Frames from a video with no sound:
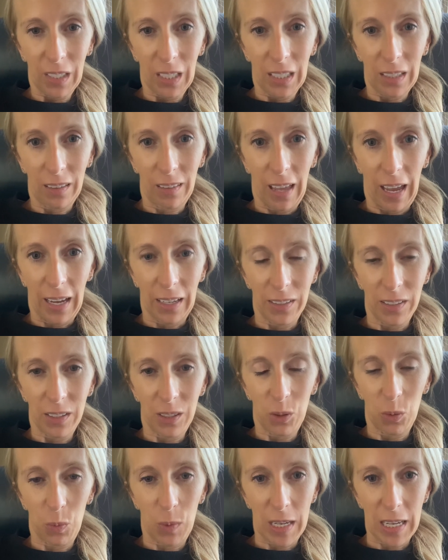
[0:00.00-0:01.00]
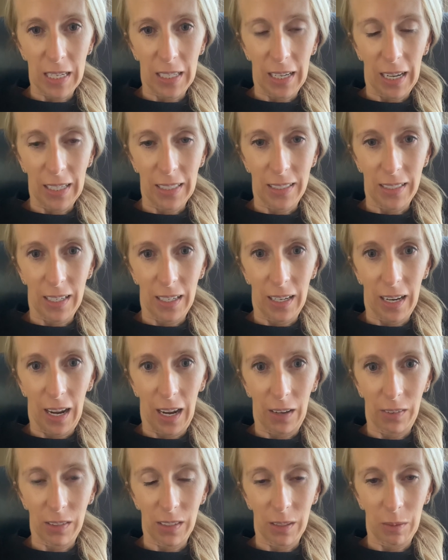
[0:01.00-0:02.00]
Last week I did
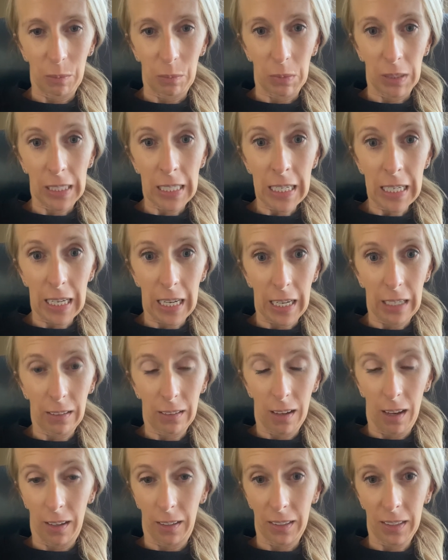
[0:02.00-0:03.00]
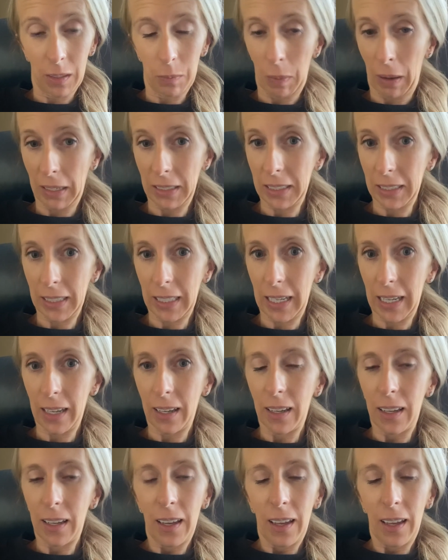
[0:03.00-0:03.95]
have some bleeding unexpectedly.